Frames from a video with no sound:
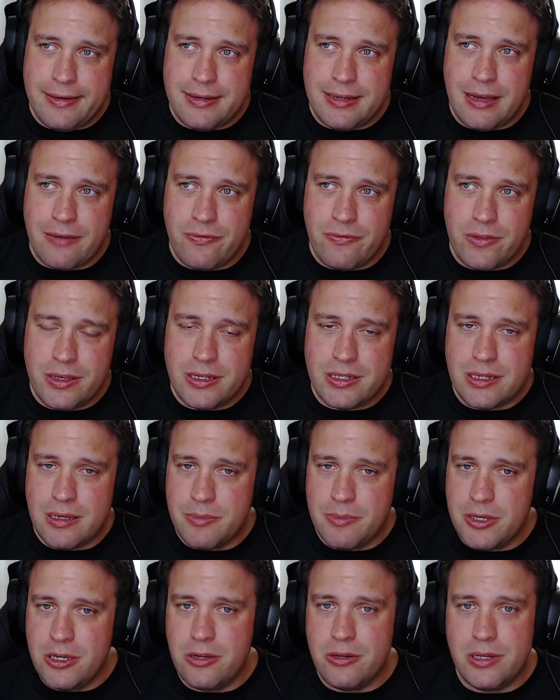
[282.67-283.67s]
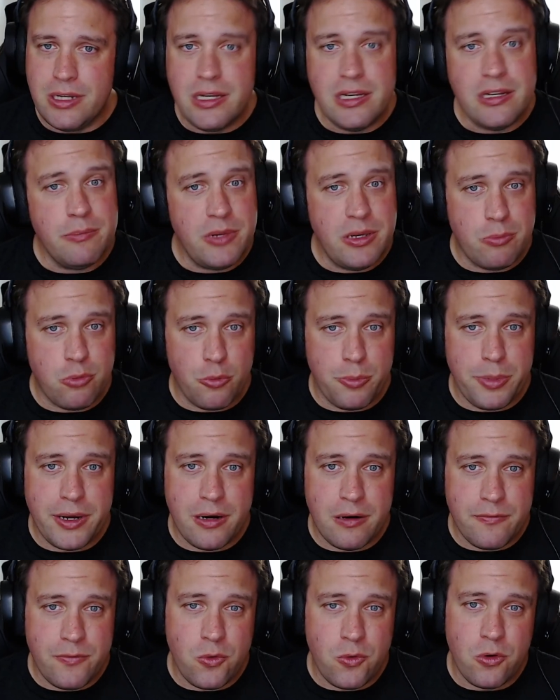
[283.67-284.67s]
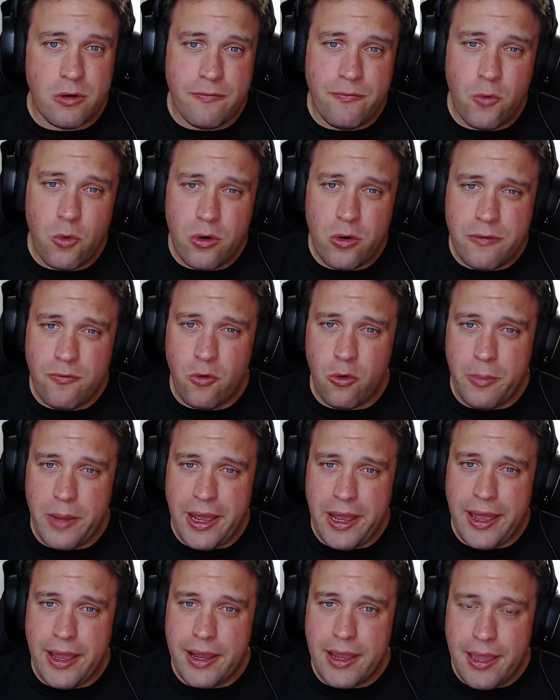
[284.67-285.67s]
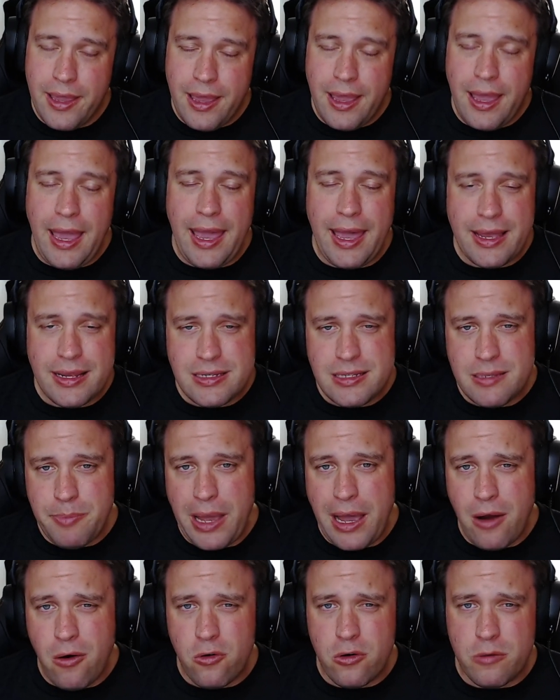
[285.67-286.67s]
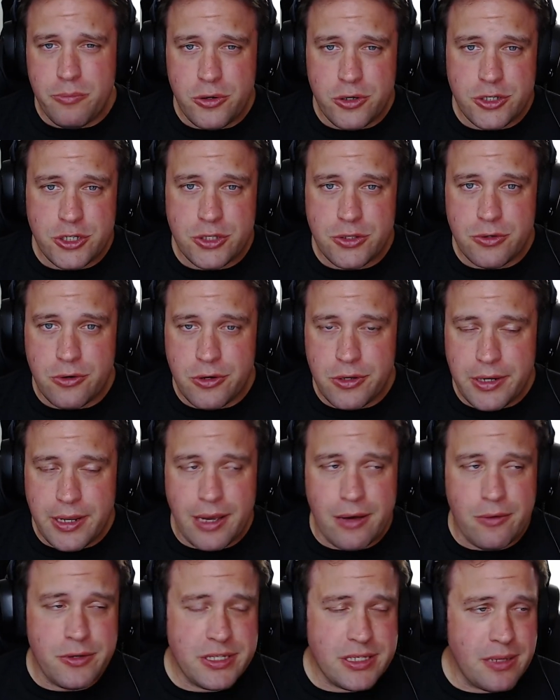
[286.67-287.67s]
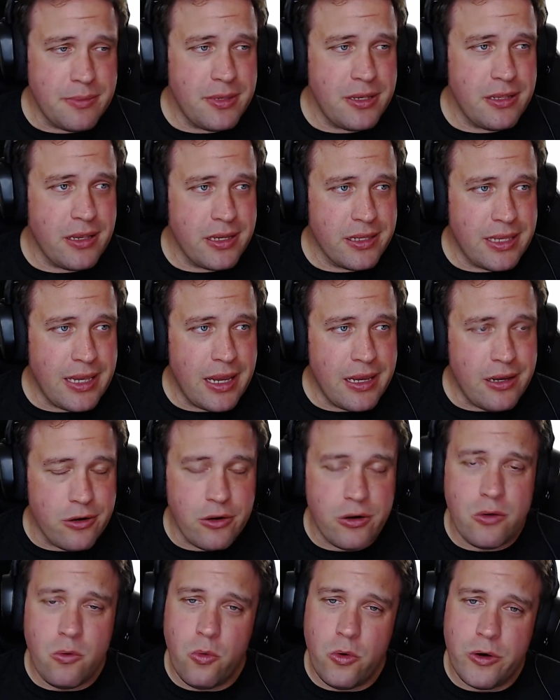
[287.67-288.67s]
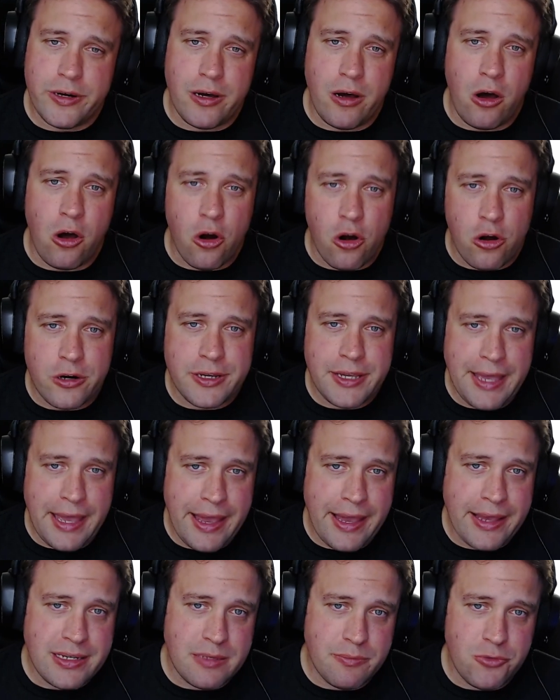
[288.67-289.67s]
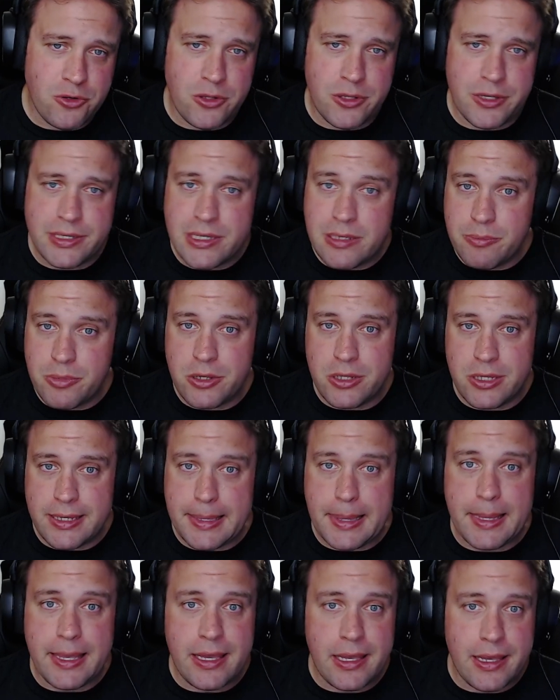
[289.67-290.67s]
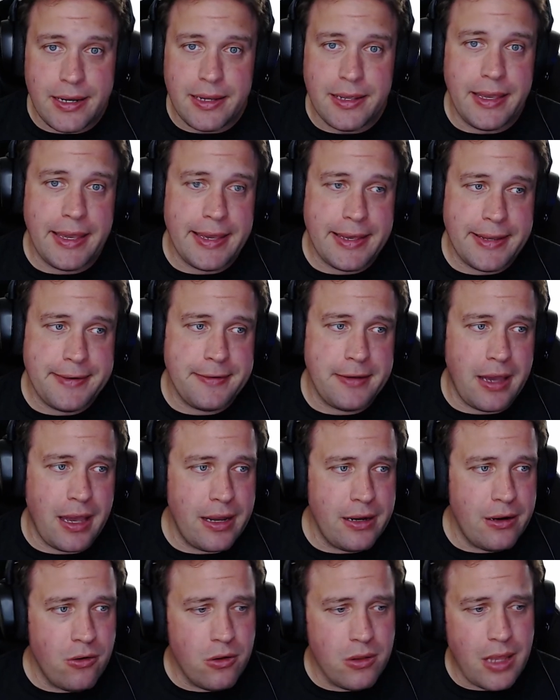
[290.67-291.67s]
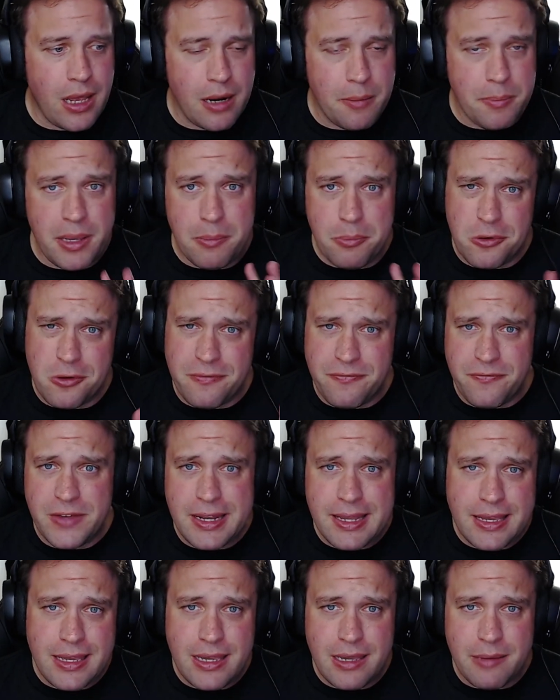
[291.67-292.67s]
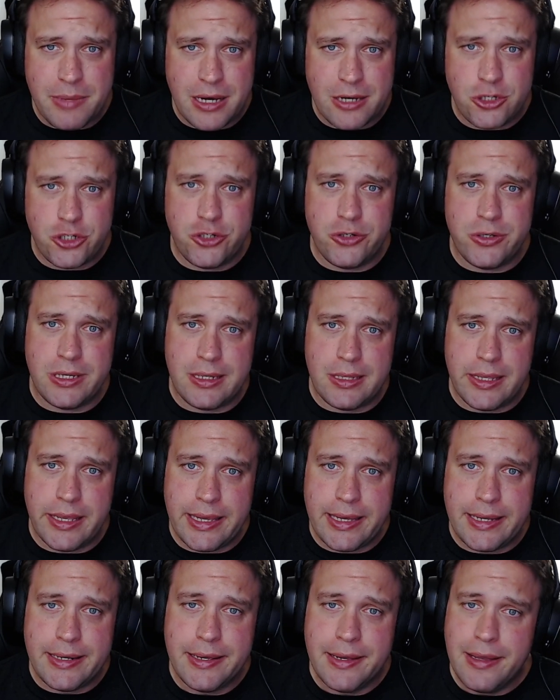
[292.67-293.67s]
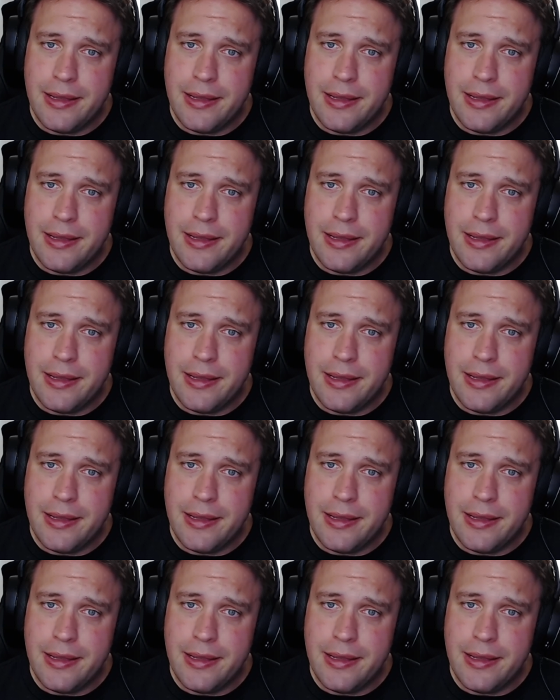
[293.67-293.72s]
Definitely something you need to be prepared for, and a 44 mag has the power to push through it. Now, with something like that, you're going to want a hard cast bullet, typically lead. And I know a lot of people are finicky about shooting lead,